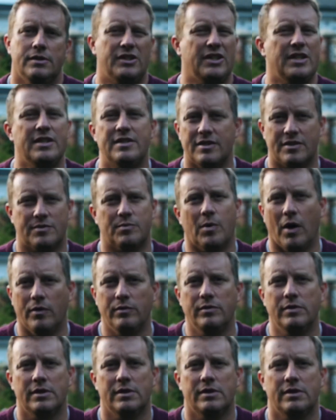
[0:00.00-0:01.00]
Jesus
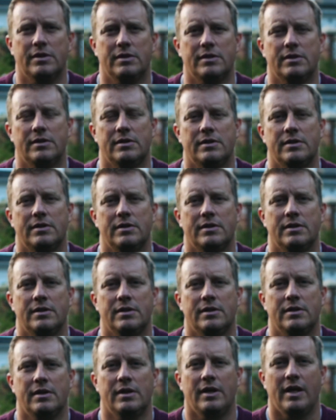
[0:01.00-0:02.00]
won't
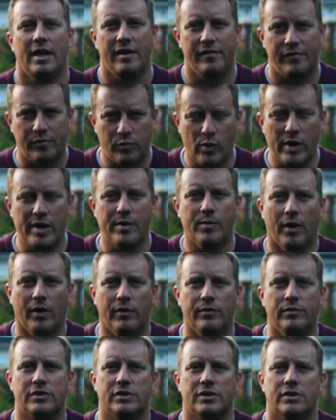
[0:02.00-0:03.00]
if we
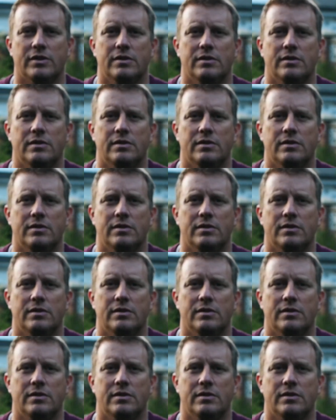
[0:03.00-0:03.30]
won't.